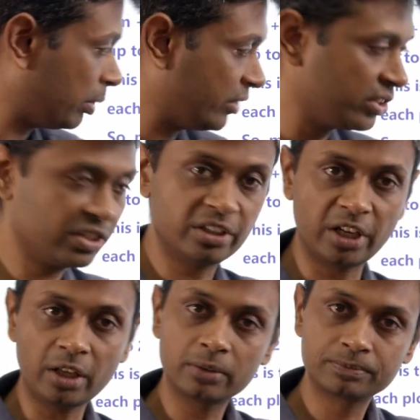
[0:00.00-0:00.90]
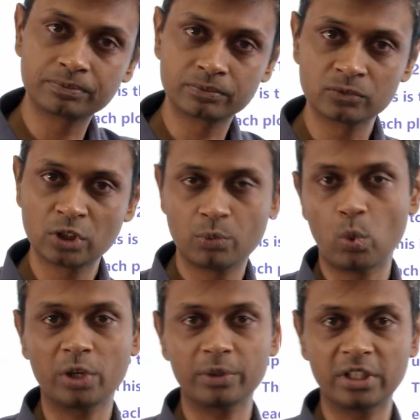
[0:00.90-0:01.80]
plus 63,
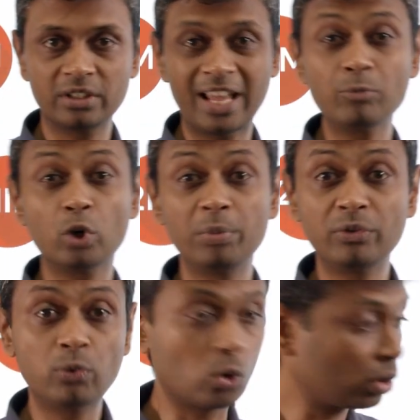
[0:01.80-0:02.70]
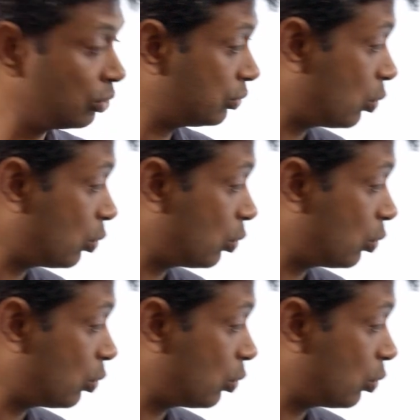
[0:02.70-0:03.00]
whatever that is. M could be 4.